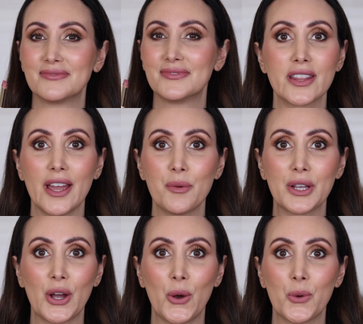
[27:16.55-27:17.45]
So there we
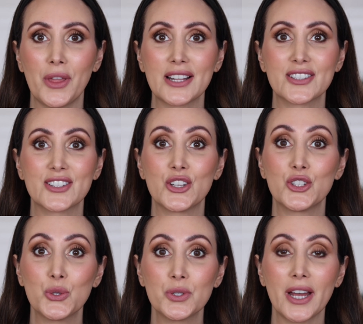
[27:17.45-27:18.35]
go, that's
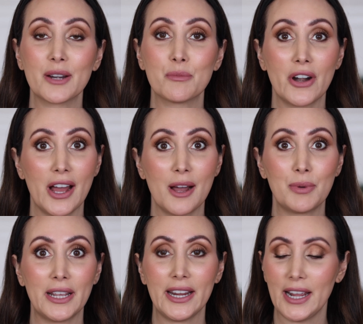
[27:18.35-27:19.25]
Nude
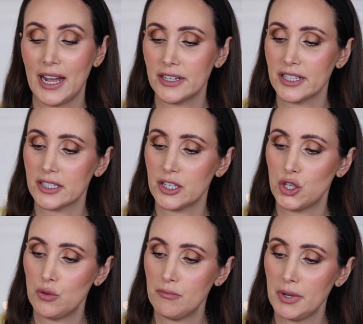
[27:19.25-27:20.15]
Admirable, and it's
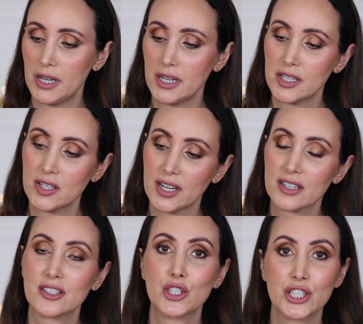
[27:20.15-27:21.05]
number
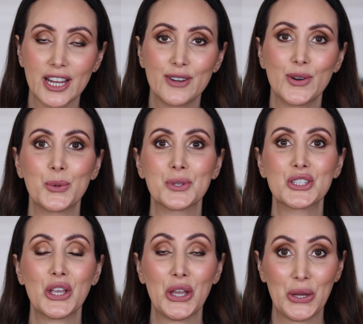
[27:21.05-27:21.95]

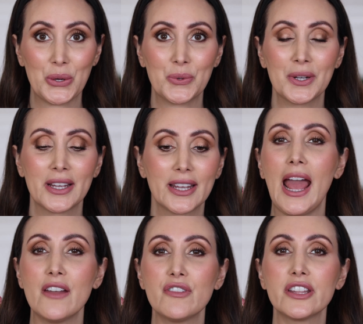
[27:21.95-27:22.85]
602.
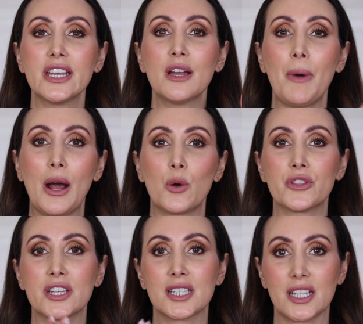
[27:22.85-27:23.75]
Everything
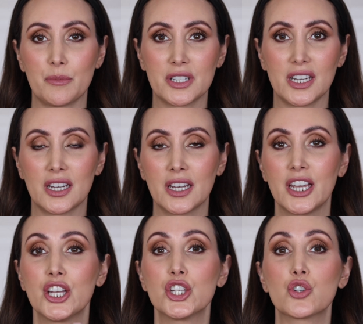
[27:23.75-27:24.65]
about this lipstick
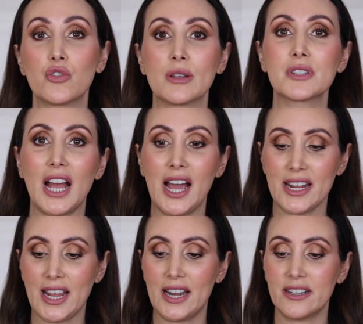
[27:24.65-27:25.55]
screams
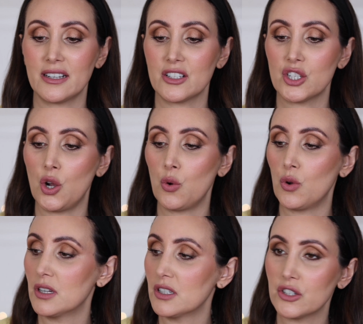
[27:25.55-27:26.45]
high end,
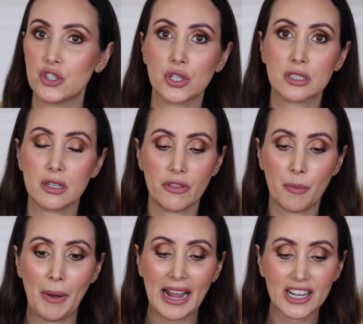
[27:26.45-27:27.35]
so just
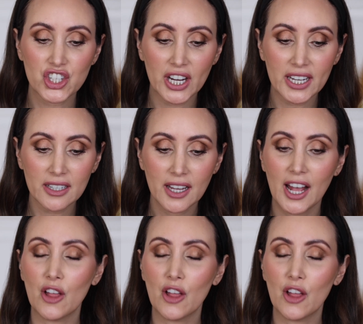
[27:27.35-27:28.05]
the packaging